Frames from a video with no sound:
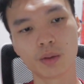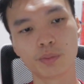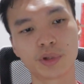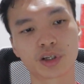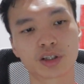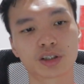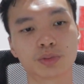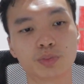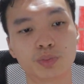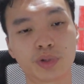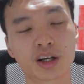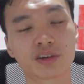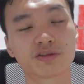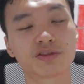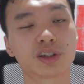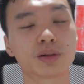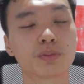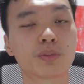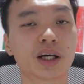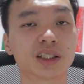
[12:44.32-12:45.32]
Because
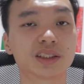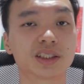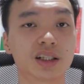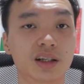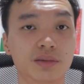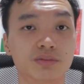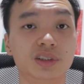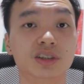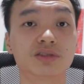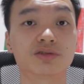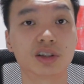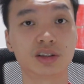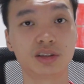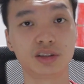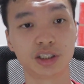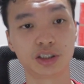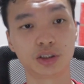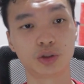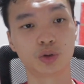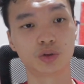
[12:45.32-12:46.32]
Brentford might set up
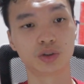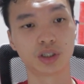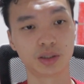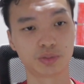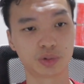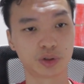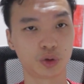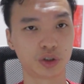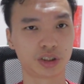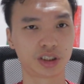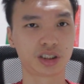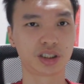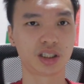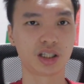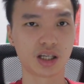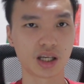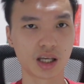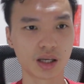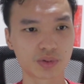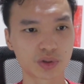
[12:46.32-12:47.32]
differently to Ipswich.
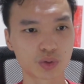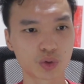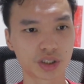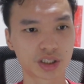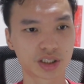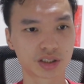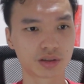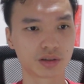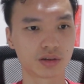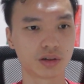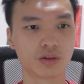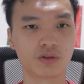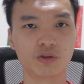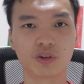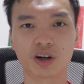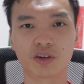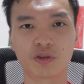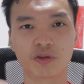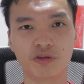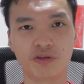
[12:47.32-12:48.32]
Ipswich
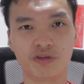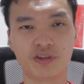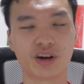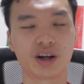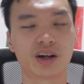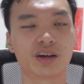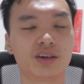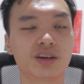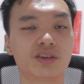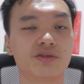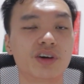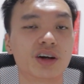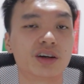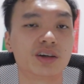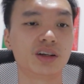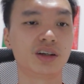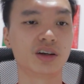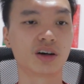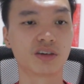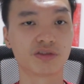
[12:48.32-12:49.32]
were
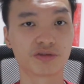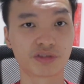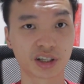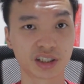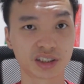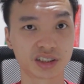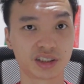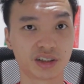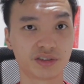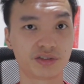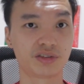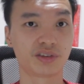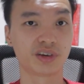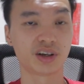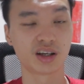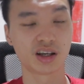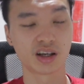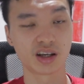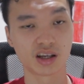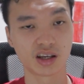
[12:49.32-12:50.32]
very offensive
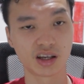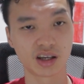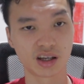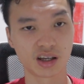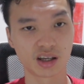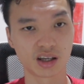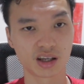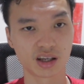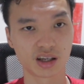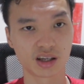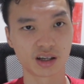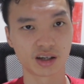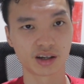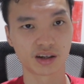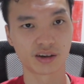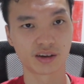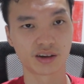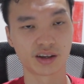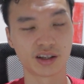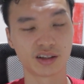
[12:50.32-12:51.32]

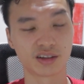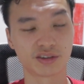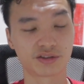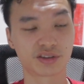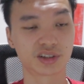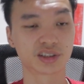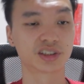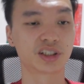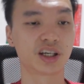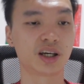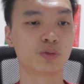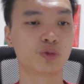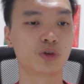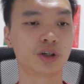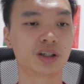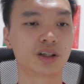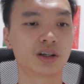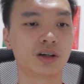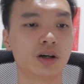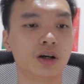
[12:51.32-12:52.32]
in the first game
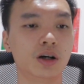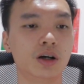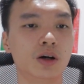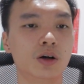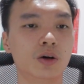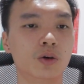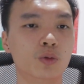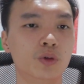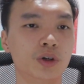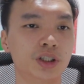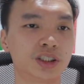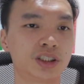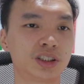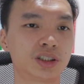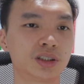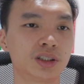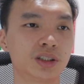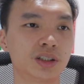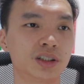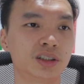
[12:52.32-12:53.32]
week,
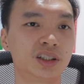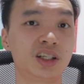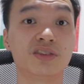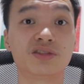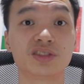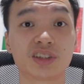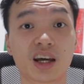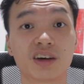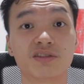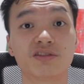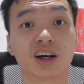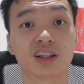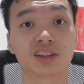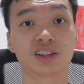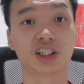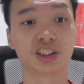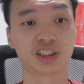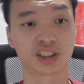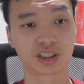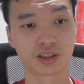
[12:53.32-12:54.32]
which gives
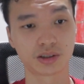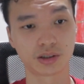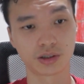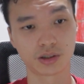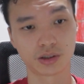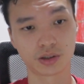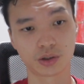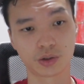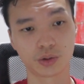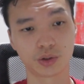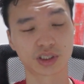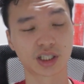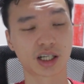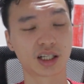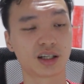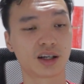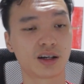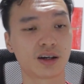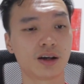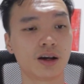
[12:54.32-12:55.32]
advantage to
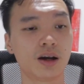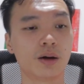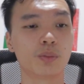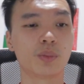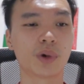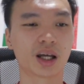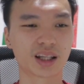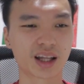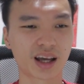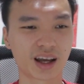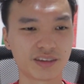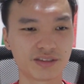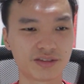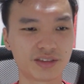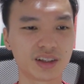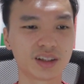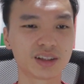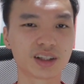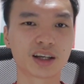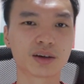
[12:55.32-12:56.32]
Salah. But I
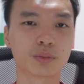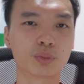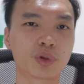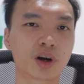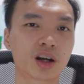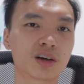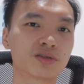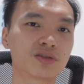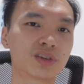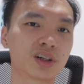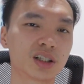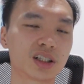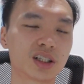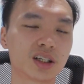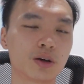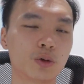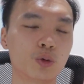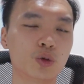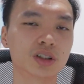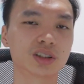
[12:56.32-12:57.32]
feel like Brentford
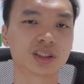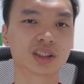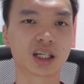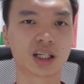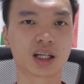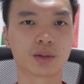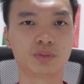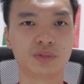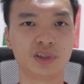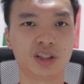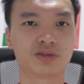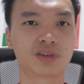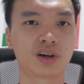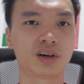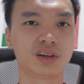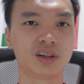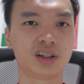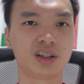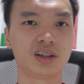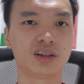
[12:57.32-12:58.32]
will set up
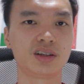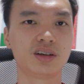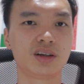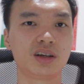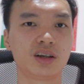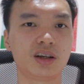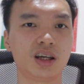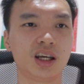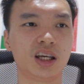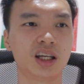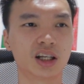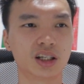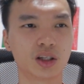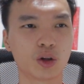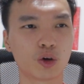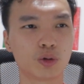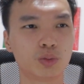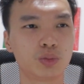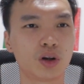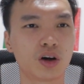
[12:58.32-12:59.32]
differently in a
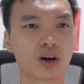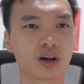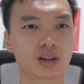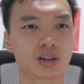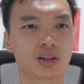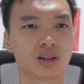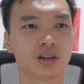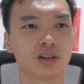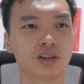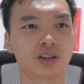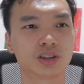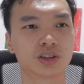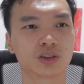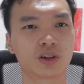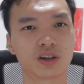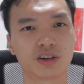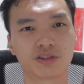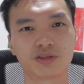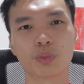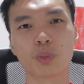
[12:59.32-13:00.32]
low block,
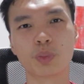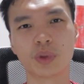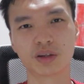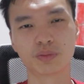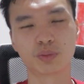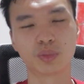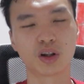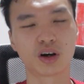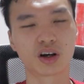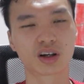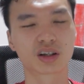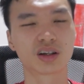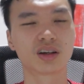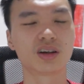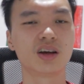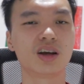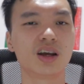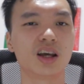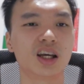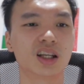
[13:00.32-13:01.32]
sort of mid block,
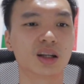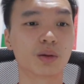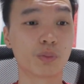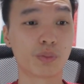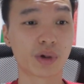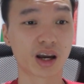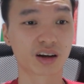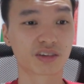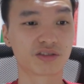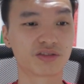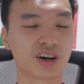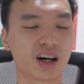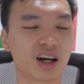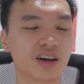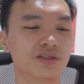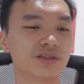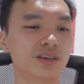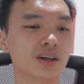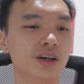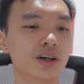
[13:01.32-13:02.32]
in a back
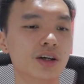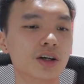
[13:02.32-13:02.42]
five.